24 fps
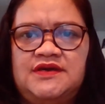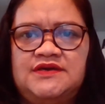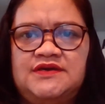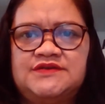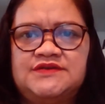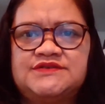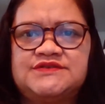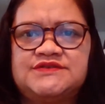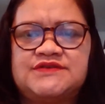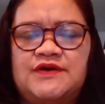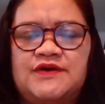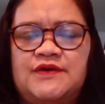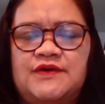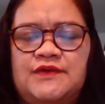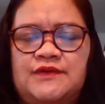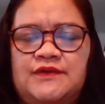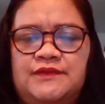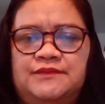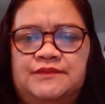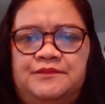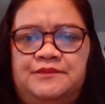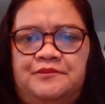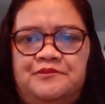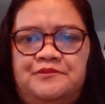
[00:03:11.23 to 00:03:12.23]
So,
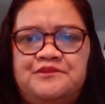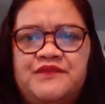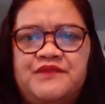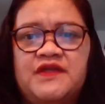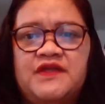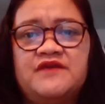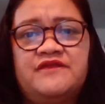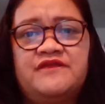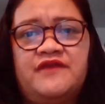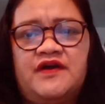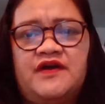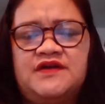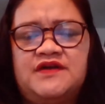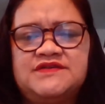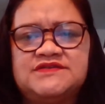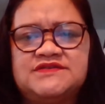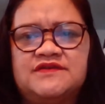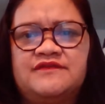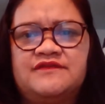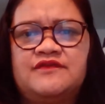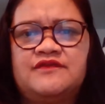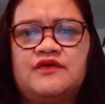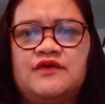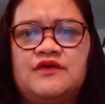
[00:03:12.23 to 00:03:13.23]
first,
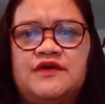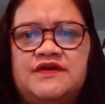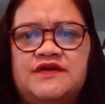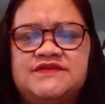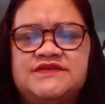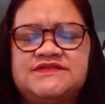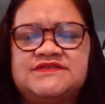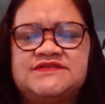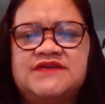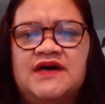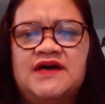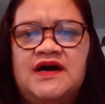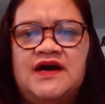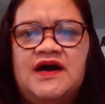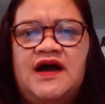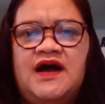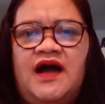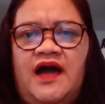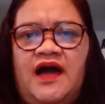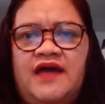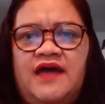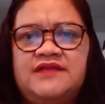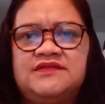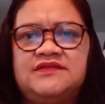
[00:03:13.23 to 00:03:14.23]
of course,
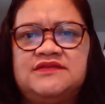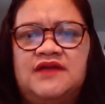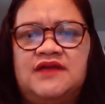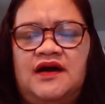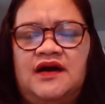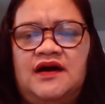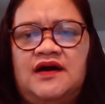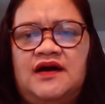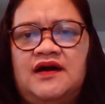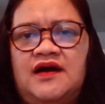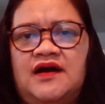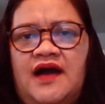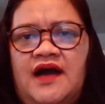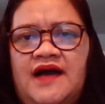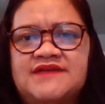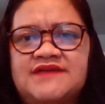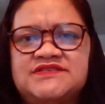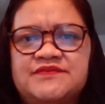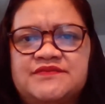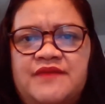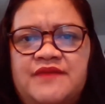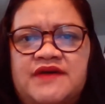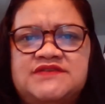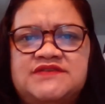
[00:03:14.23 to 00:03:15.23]
I
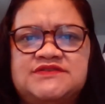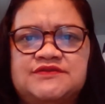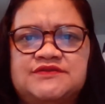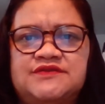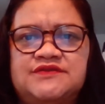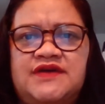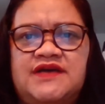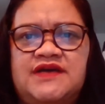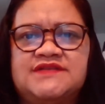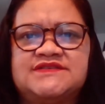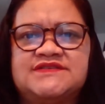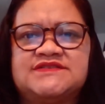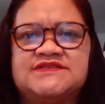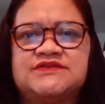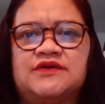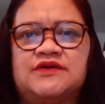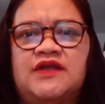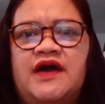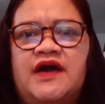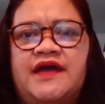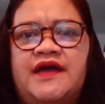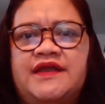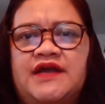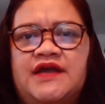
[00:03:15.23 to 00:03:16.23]
ask my students to
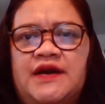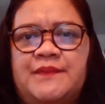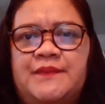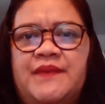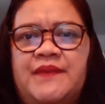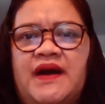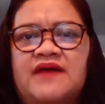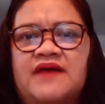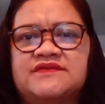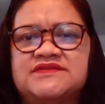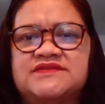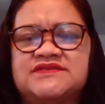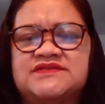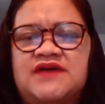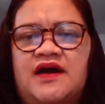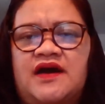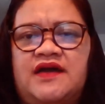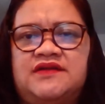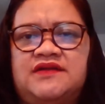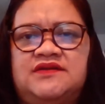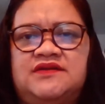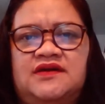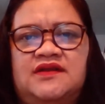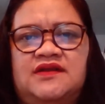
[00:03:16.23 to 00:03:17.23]
line up
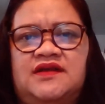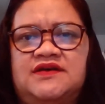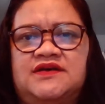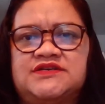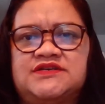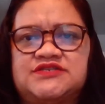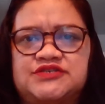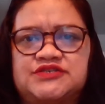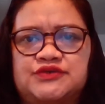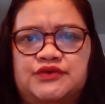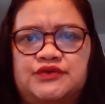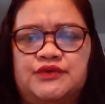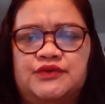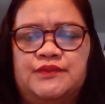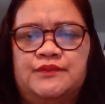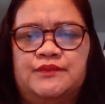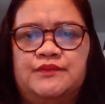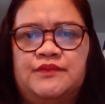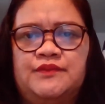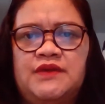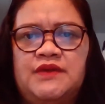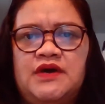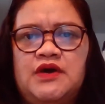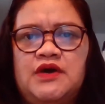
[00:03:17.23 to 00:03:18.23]
outside the
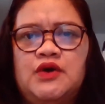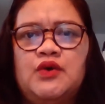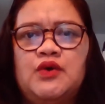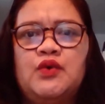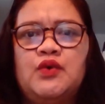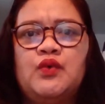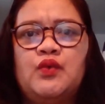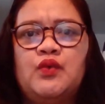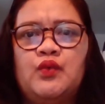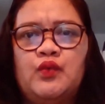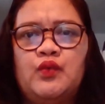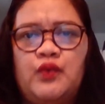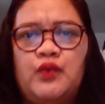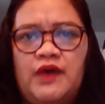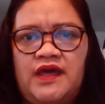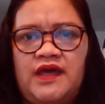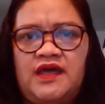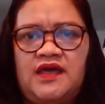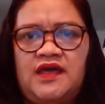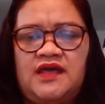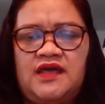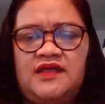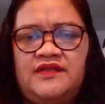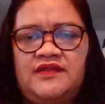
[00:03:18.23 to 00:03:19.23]
classroom
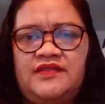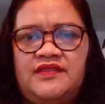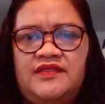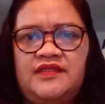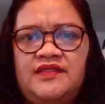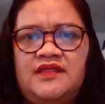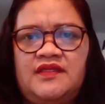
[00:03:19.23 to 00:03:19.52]
without